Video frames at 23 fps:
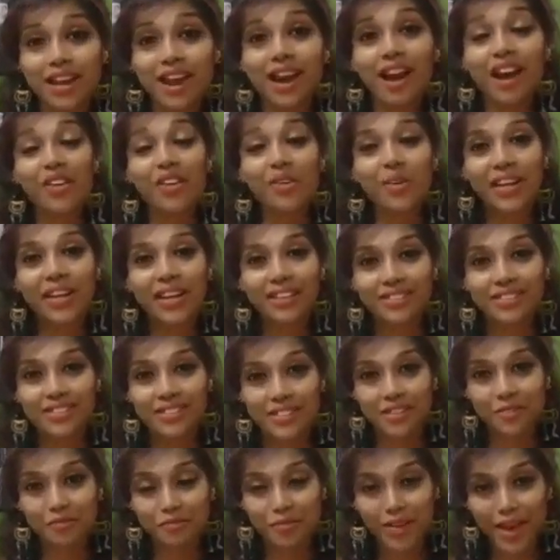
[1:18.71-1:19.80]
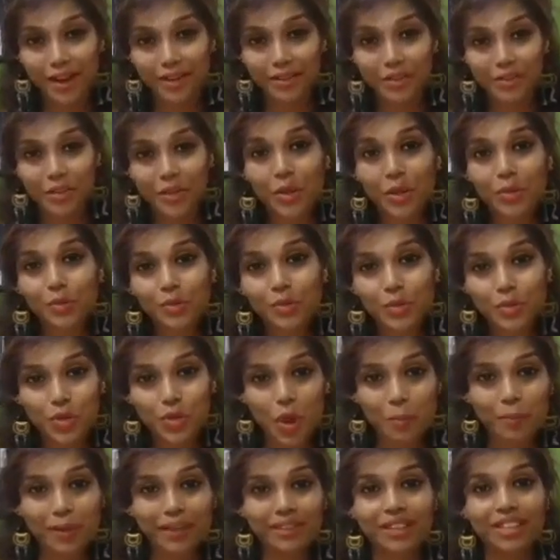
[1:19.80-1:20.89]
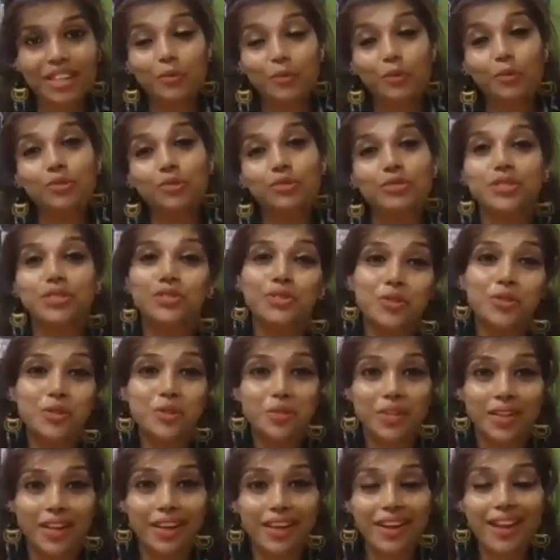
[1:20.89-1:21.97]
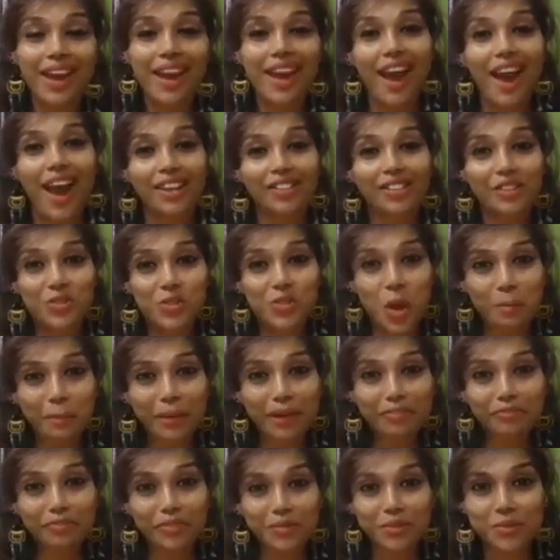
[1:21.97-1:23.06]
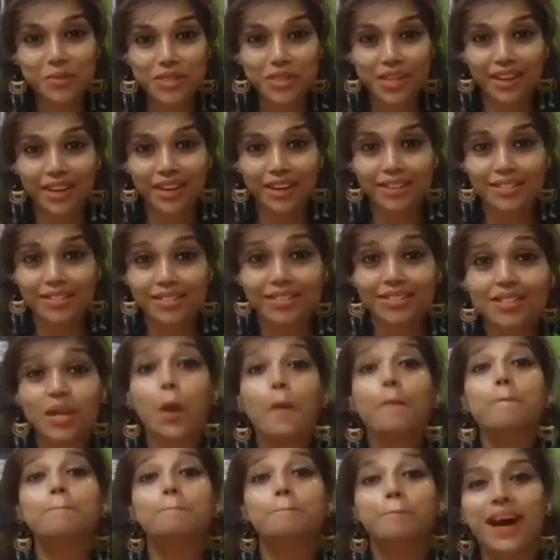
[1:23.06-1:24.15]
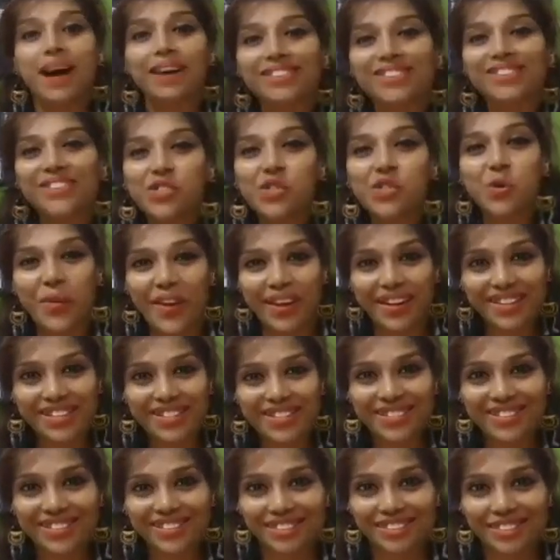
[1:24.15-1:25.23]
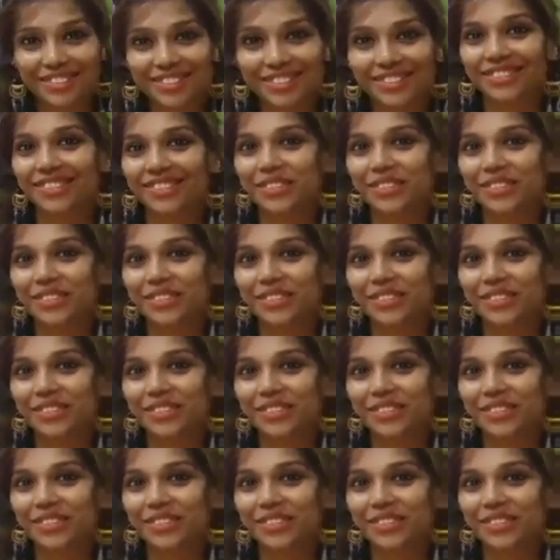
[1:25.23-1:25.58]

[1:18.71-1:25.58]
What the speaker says: related in fact to the topic that I'm going to teach you today. And the topic for today is punctuation.